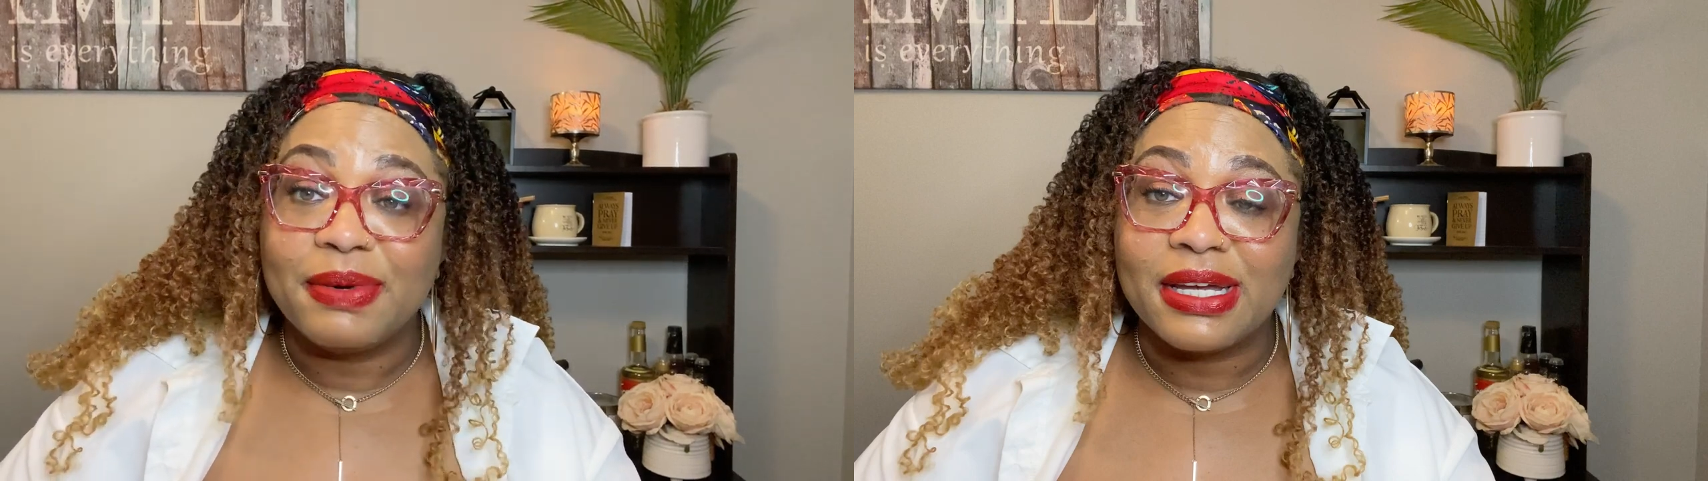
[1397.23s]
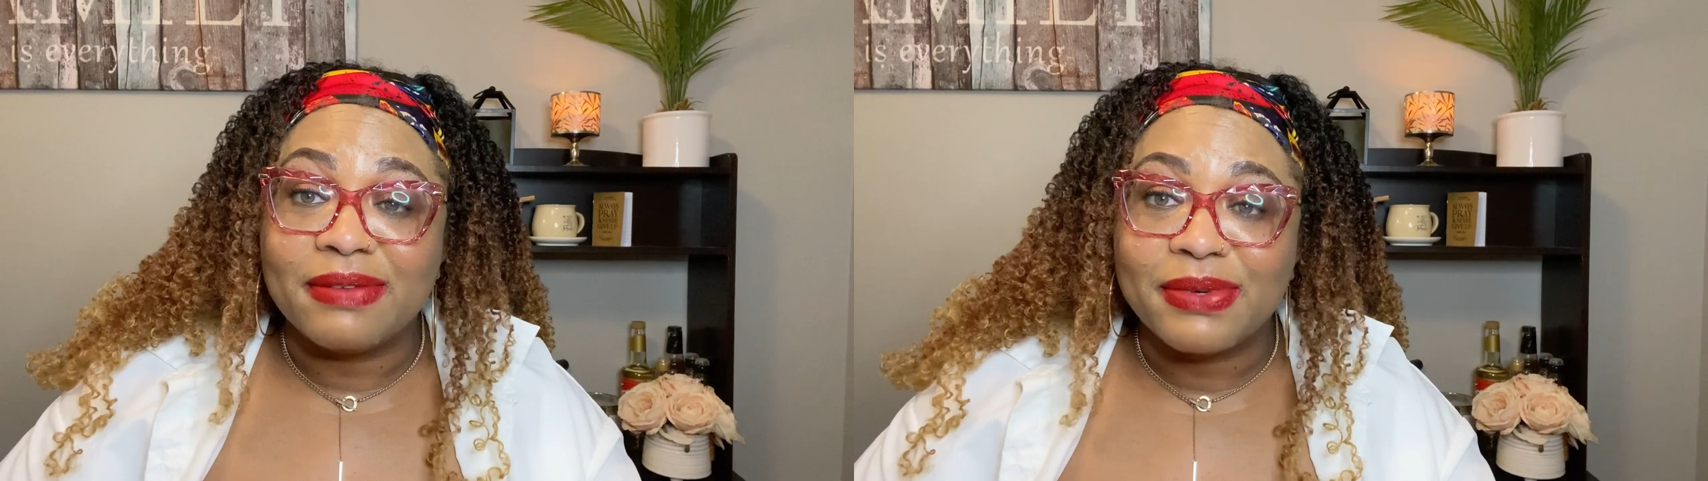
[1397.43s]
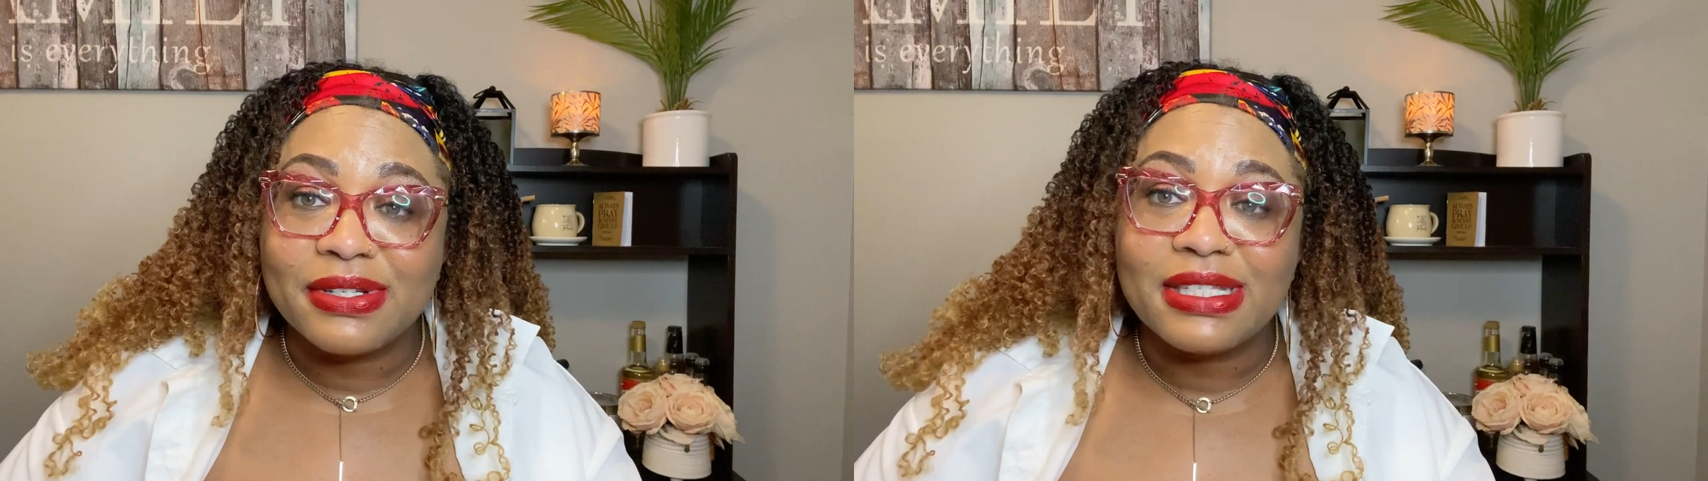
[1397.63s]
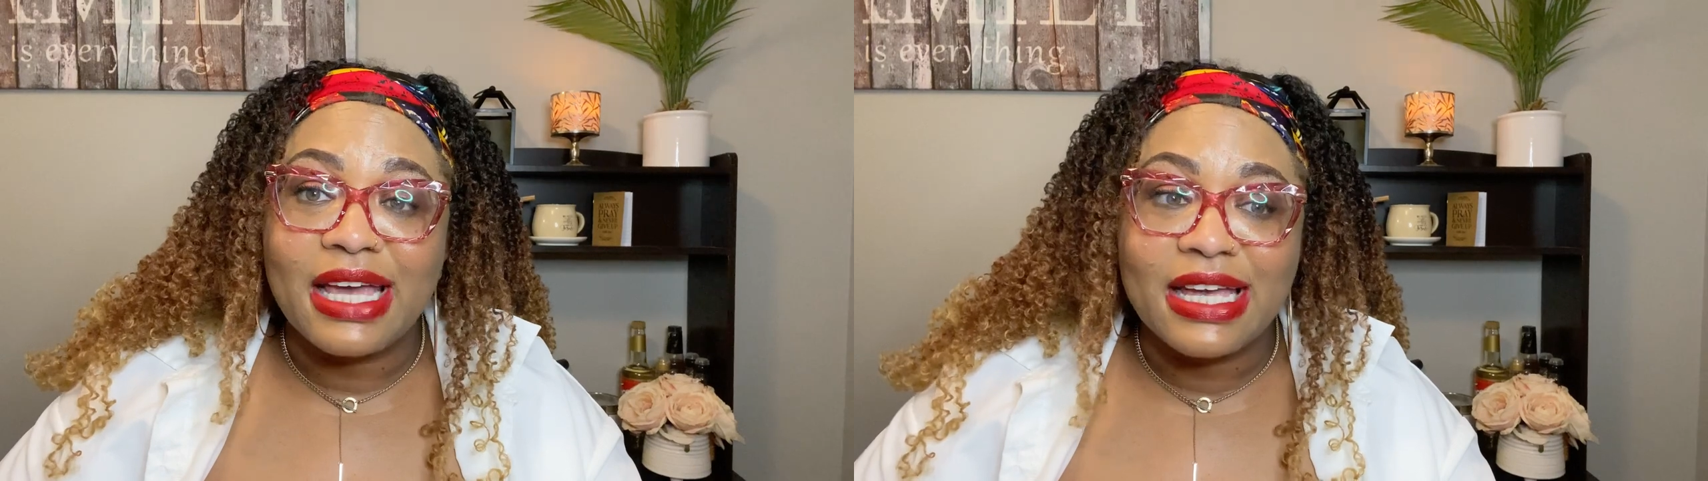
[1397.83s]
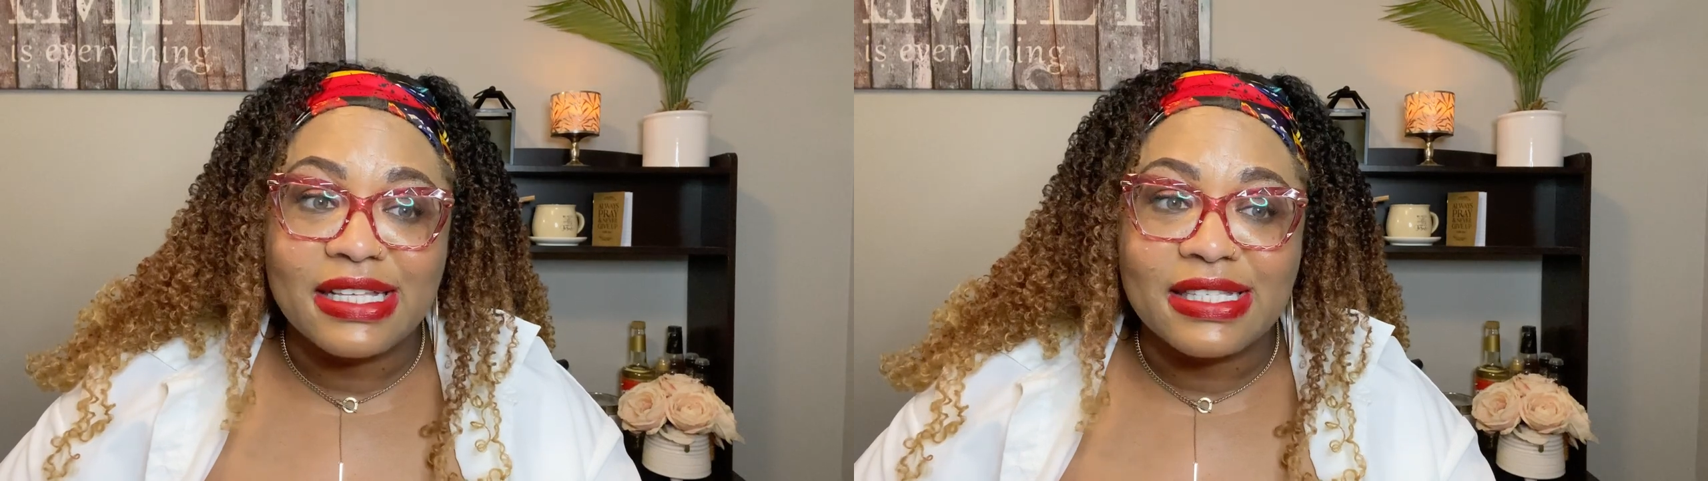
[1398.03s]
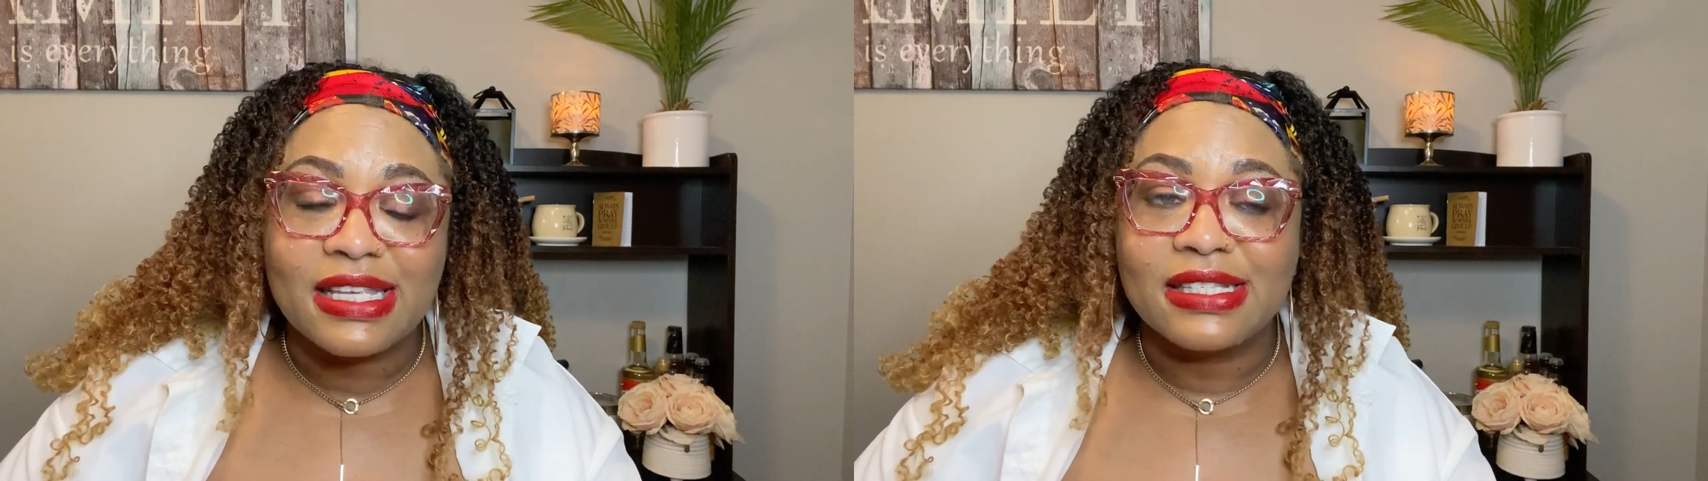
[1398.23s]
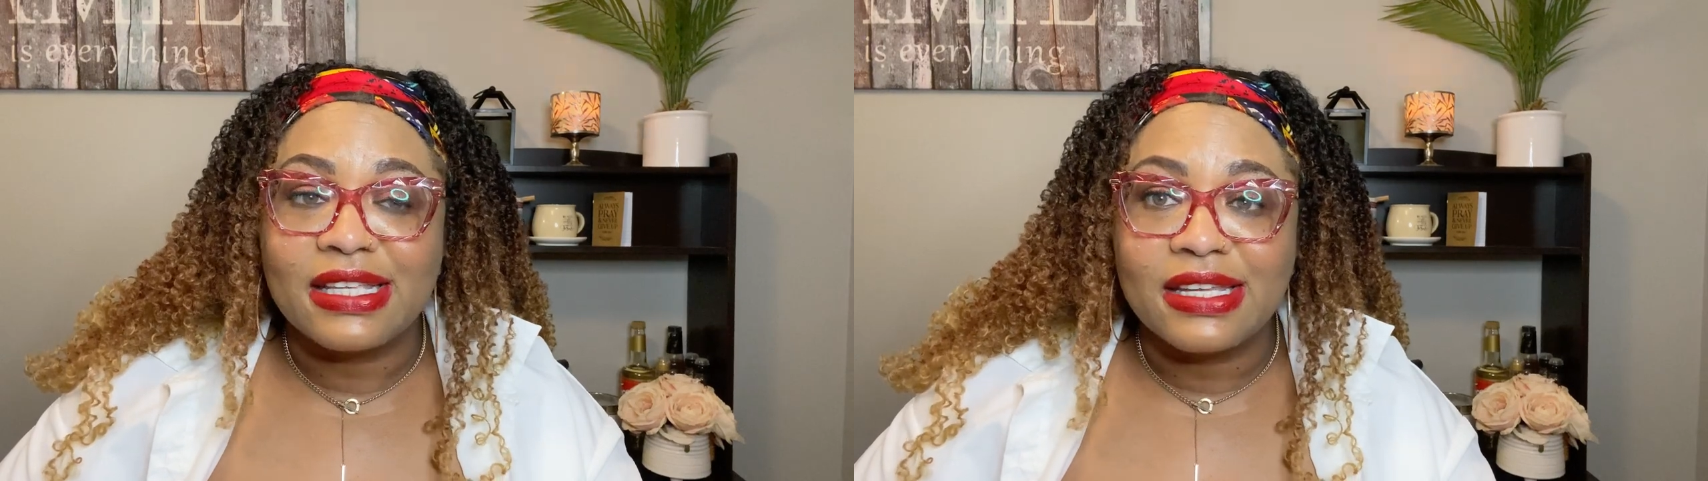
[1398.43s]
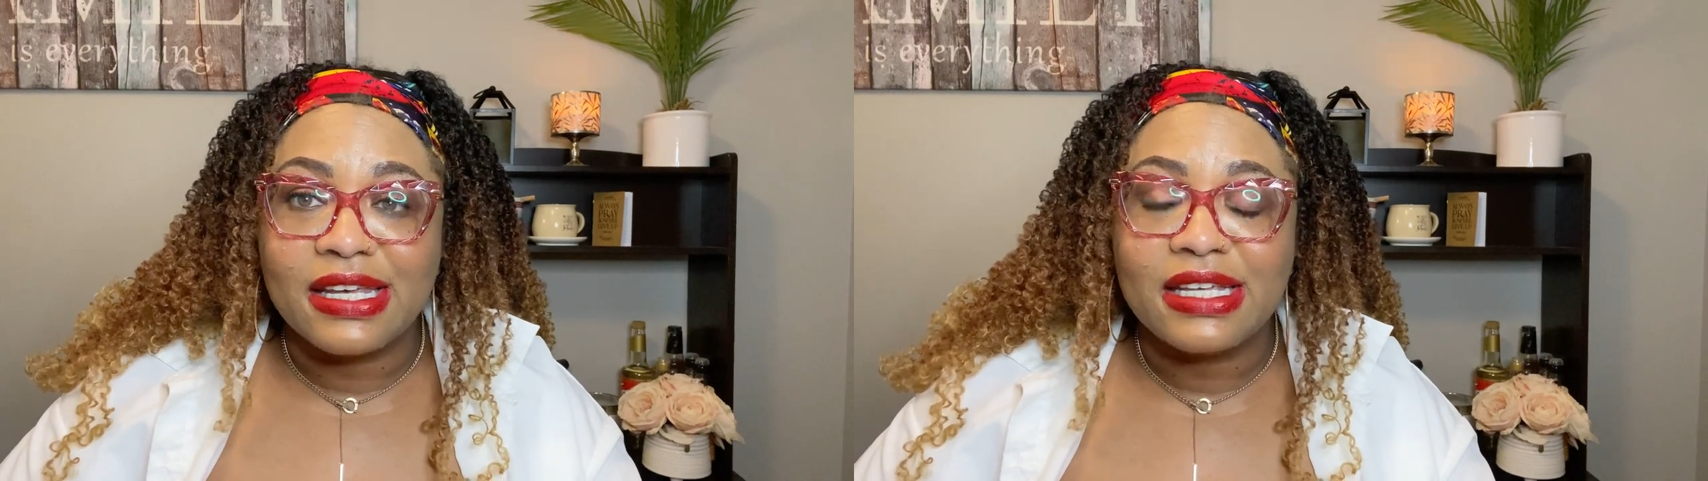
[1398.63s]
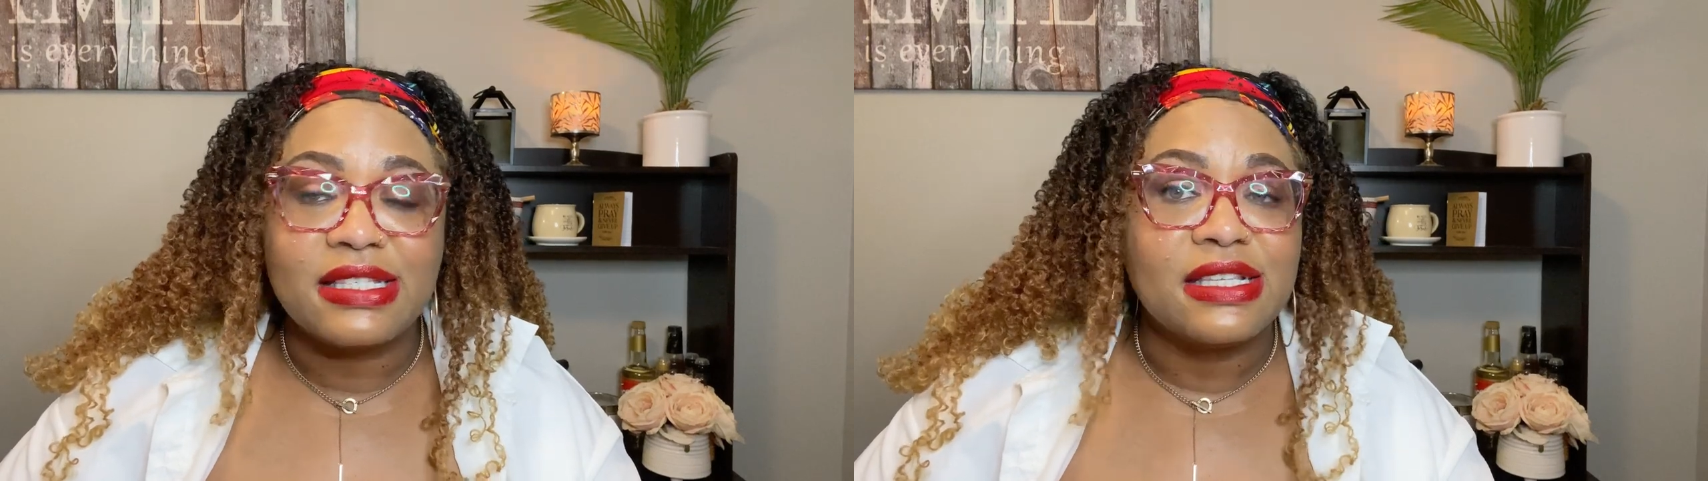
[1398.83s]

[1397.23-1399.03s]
but we'll say consistently